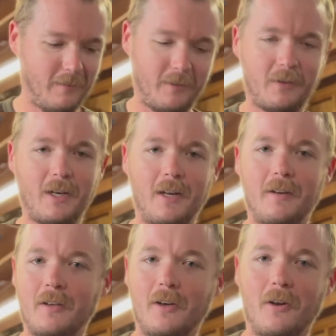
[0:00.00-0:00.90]

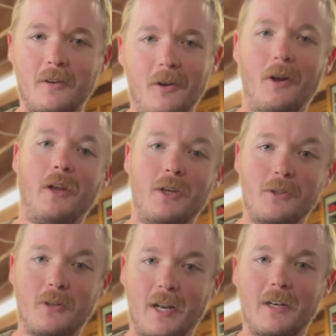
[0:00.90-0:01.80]
kind of
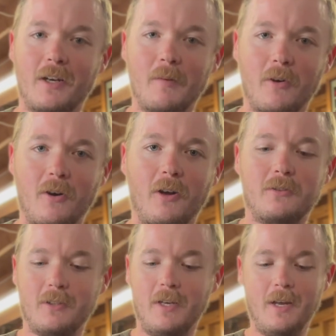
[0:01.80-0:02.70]
issue that I did come across.
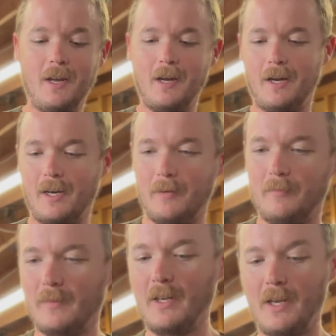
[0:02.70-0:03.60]

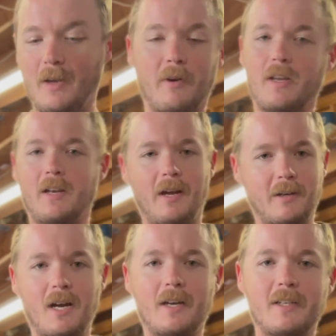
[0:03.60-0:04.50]
But I
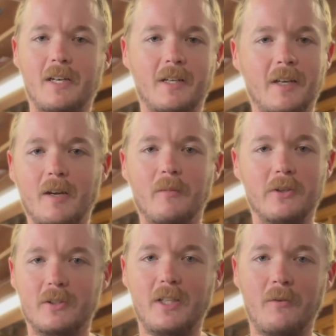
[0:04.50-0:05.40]
contacted the
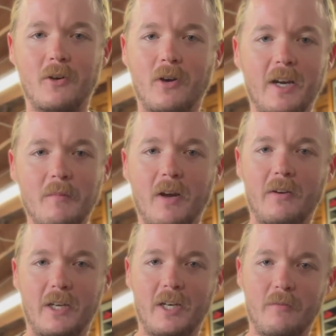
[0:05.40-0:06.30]
Kiblers and they were great about
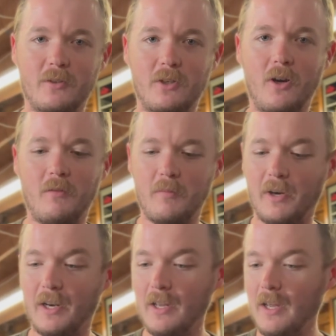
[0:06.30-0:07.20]
getting it resolved.
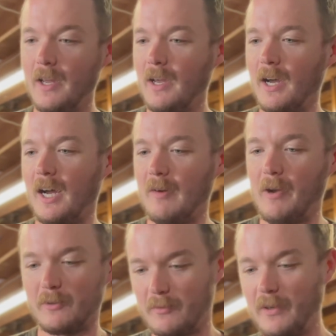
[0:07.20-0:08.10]
But I
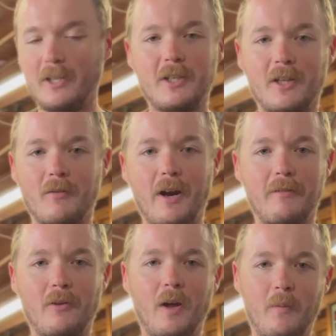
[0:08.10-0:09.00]
was finishing the
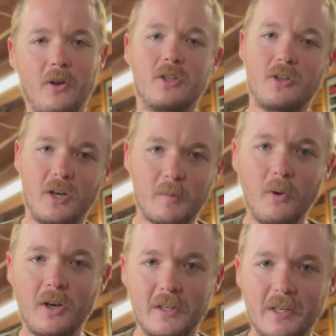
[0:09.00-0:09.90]
rifle. So you had to
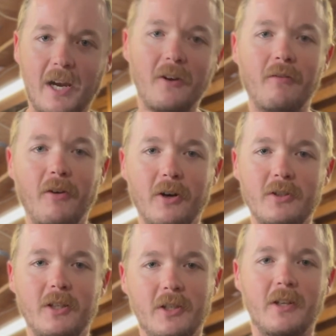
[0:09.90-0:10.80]
put it together first,
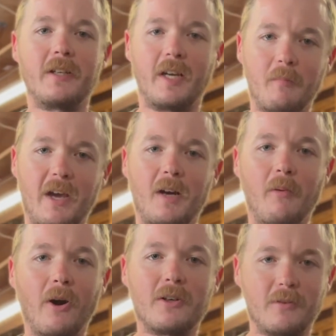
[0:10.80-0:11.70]
and then you have to take it back
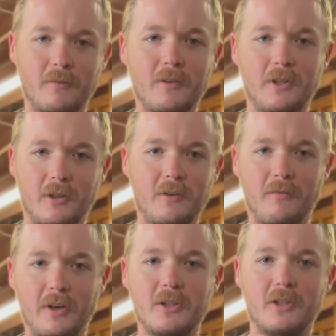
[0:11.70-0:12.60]
apart to
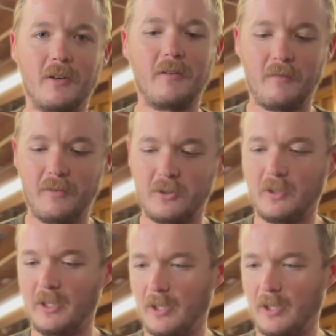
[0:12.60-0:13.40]
finish it officially.